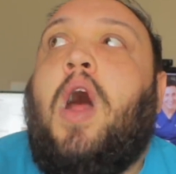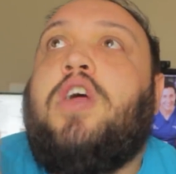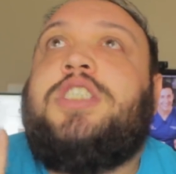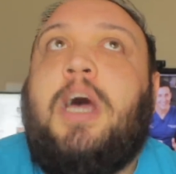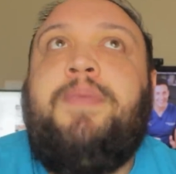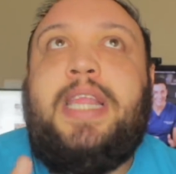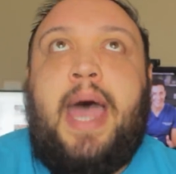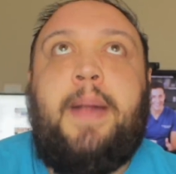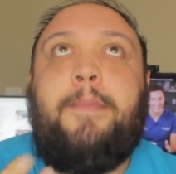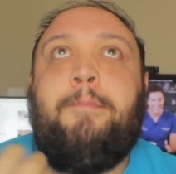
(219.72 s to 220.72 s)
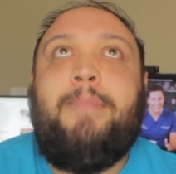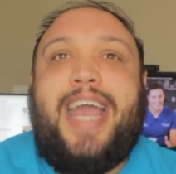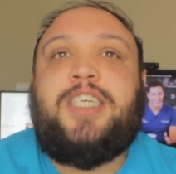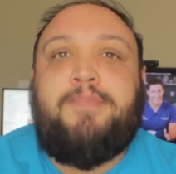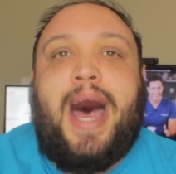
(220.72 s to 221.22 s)
Something that
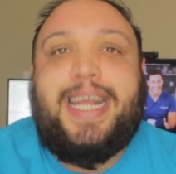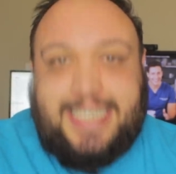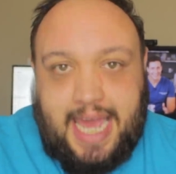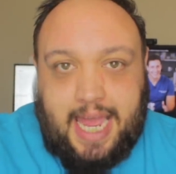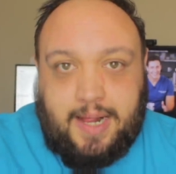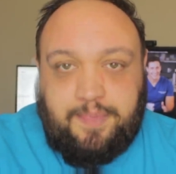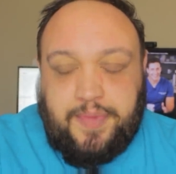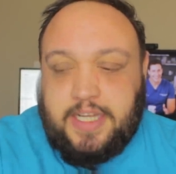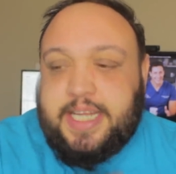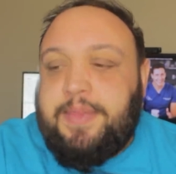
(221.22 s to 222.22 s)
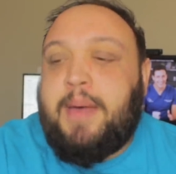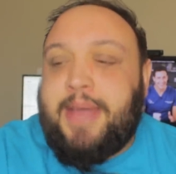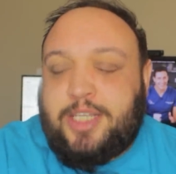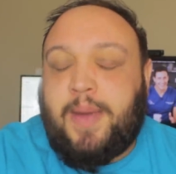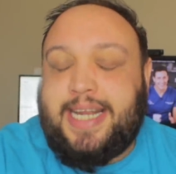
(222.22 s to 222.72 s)
makes my day, Something that
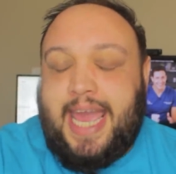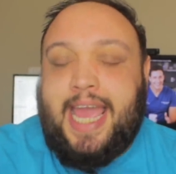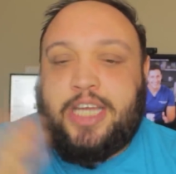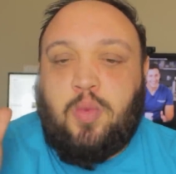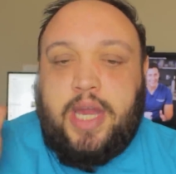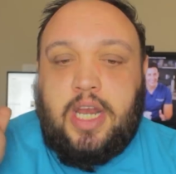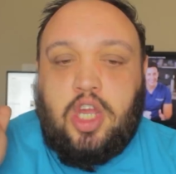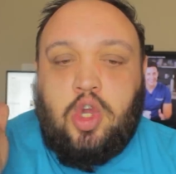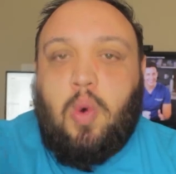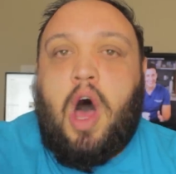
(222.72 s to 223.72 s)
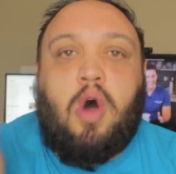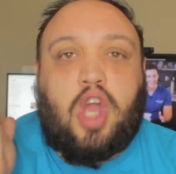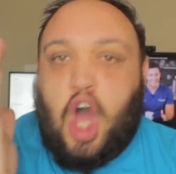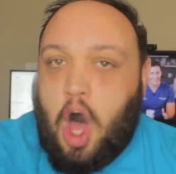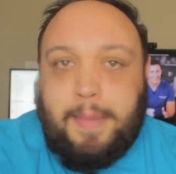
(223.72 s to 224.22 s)
makes my day is when you all
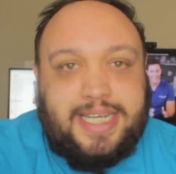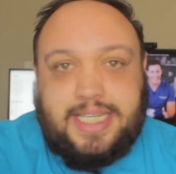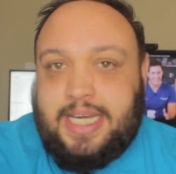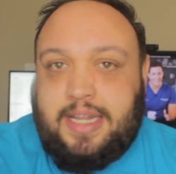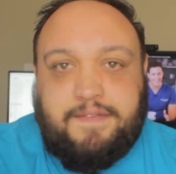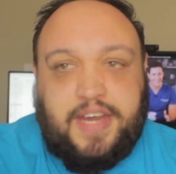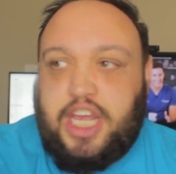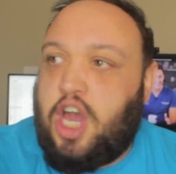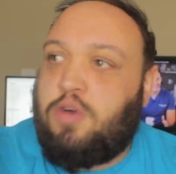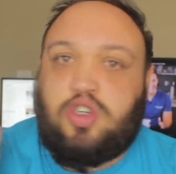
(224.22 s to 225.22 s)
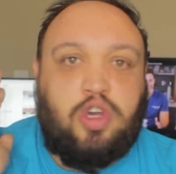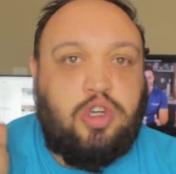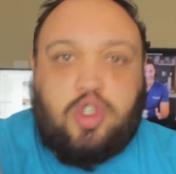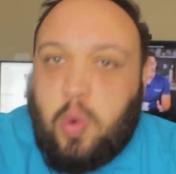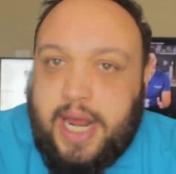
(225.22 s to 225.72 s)
comment in the videos or
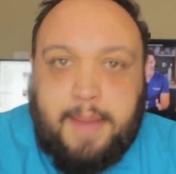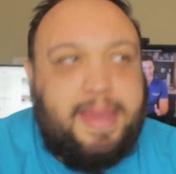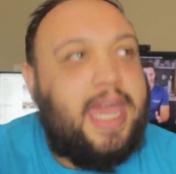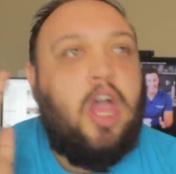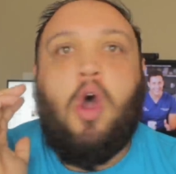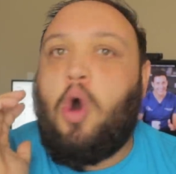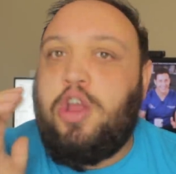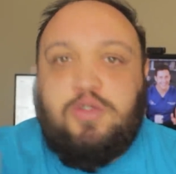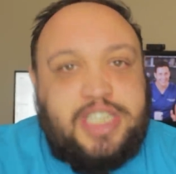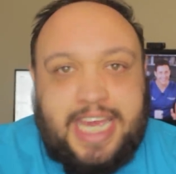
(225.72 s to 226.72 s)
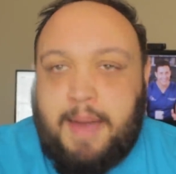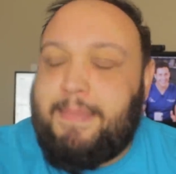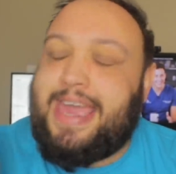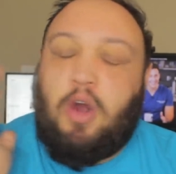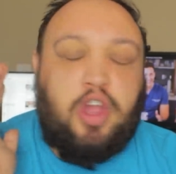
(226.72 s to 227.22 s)
you tweet at me or you DM
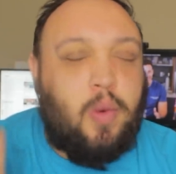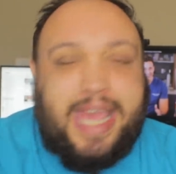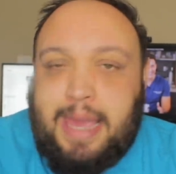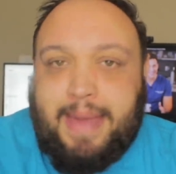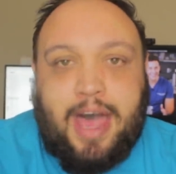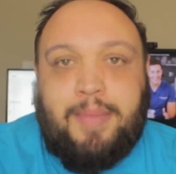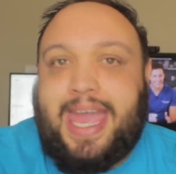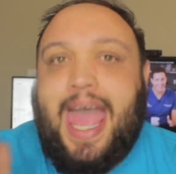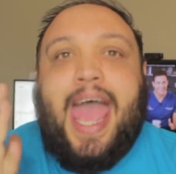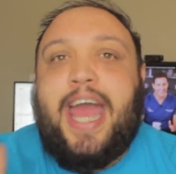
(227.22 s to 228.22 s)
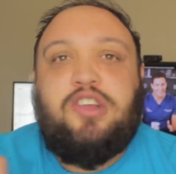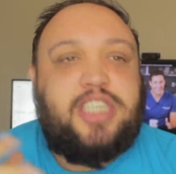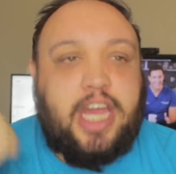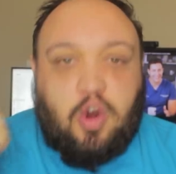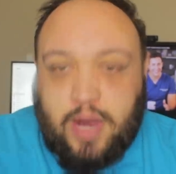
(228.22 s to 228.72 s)
me or you email me and you
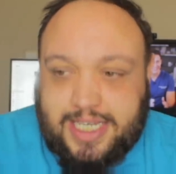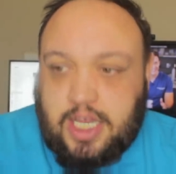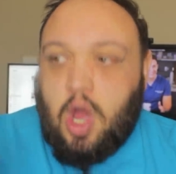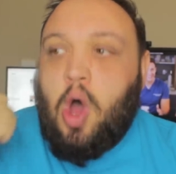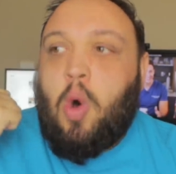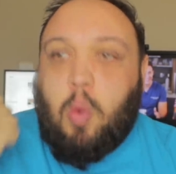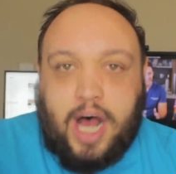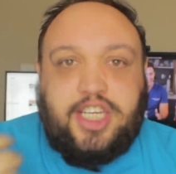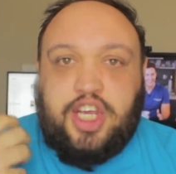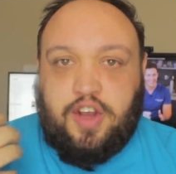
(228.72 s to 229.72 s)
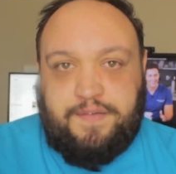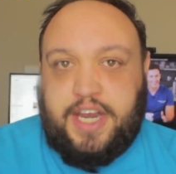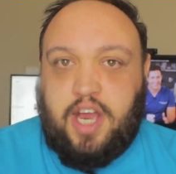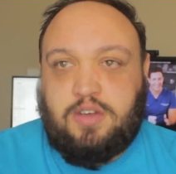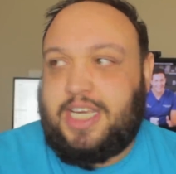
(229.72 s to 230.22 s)
say, Chris, watching your
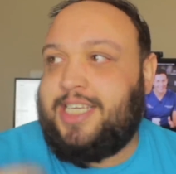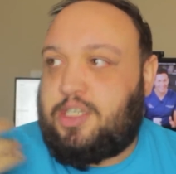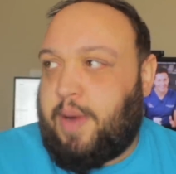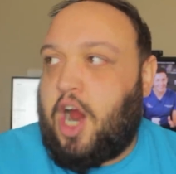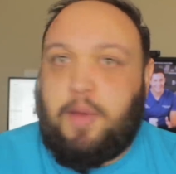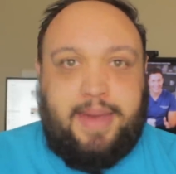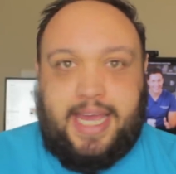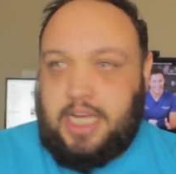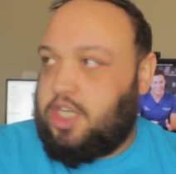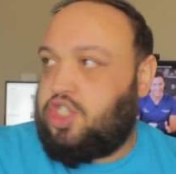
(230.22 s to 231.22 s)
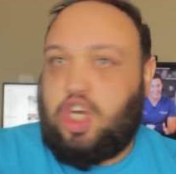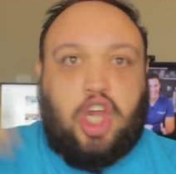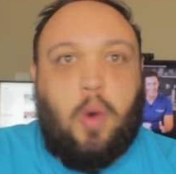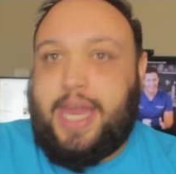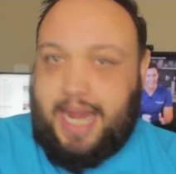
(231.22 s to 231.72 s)
videos inspired me to
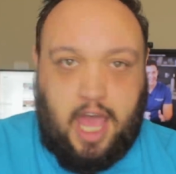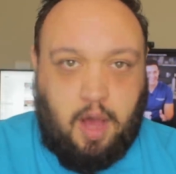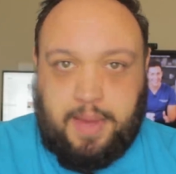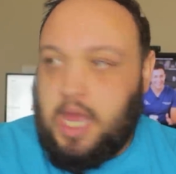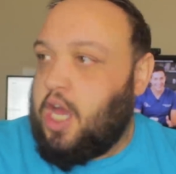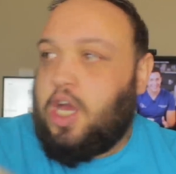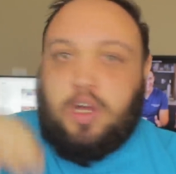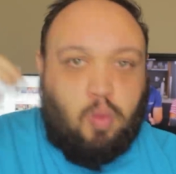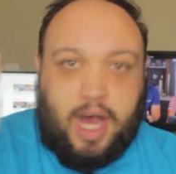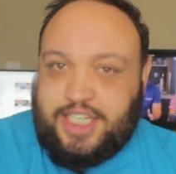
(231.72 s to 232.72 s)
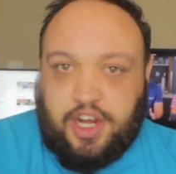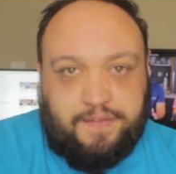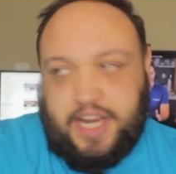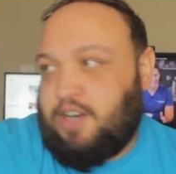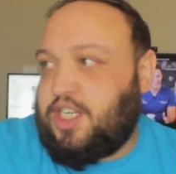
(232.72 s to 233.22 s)
go get help. Watching your
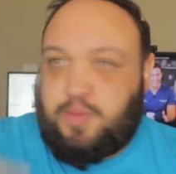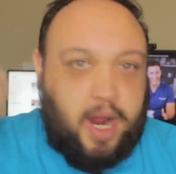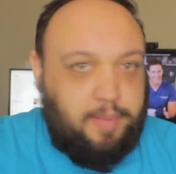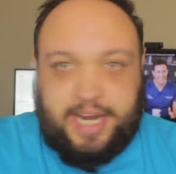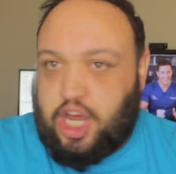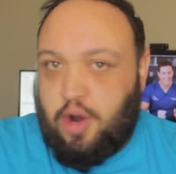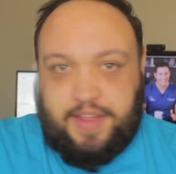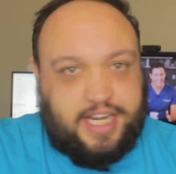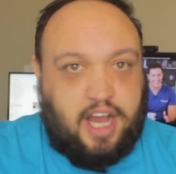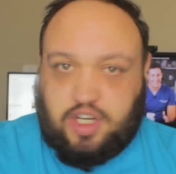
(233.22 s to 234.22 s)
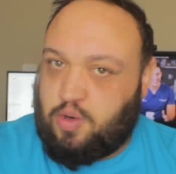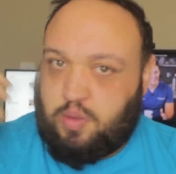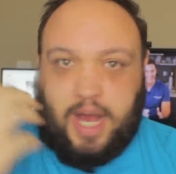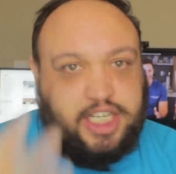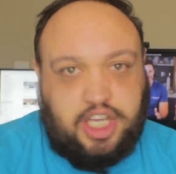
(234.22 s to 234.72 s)
videos inspired me to go to the doctor.
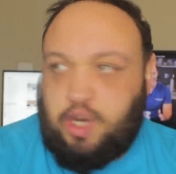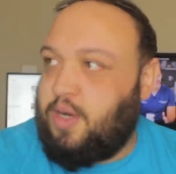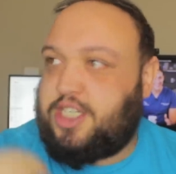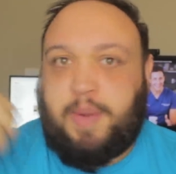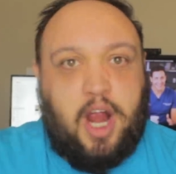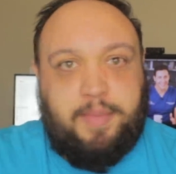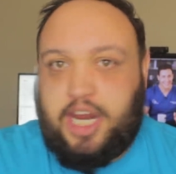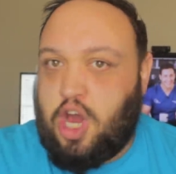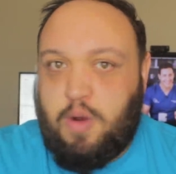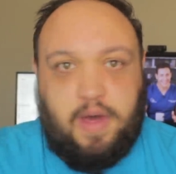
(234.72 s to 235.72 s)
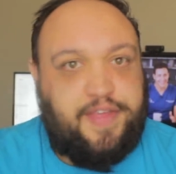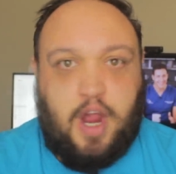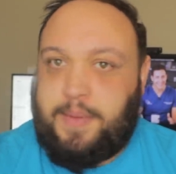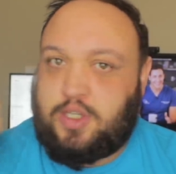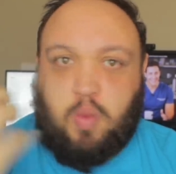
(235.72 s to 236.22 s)
Watching you inspired me to go to a
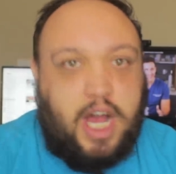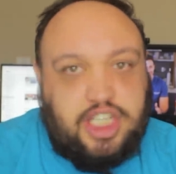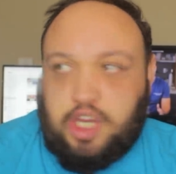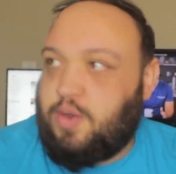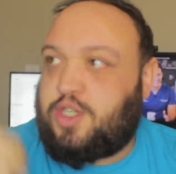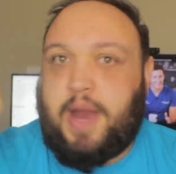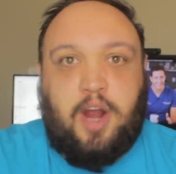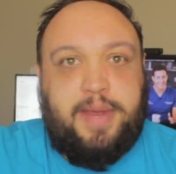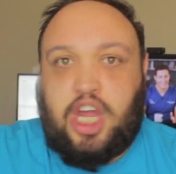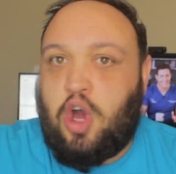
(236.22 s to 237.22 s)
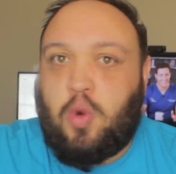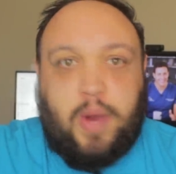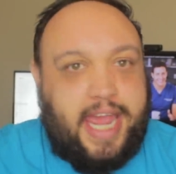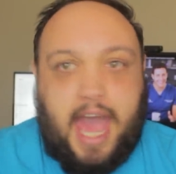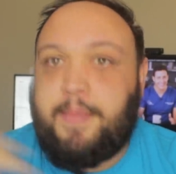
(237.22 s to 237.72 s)
therapist. Watching you inspired me to go to
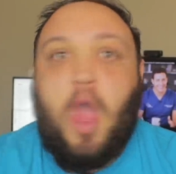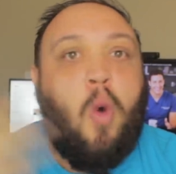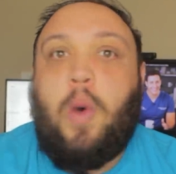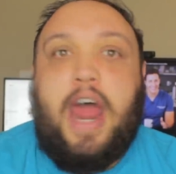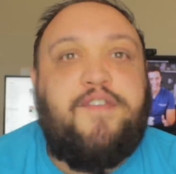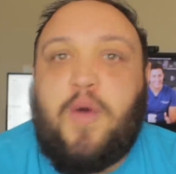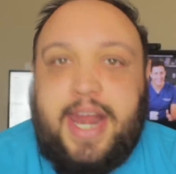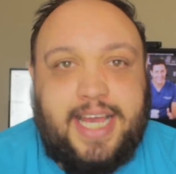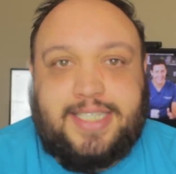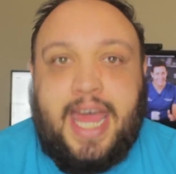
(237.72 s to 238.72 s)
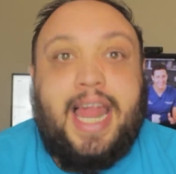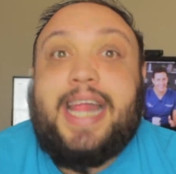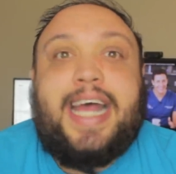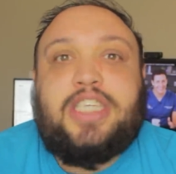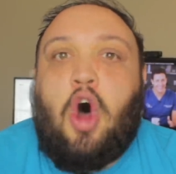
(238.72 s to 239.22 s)
rehab. Whatever it is,
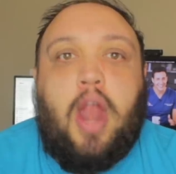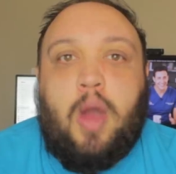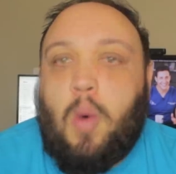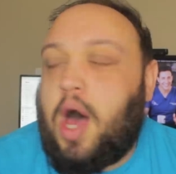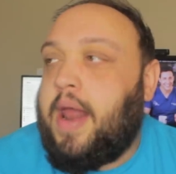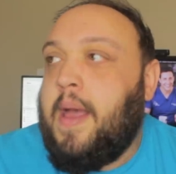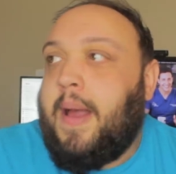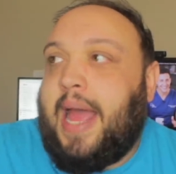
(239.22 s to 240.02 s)
like that's all I want.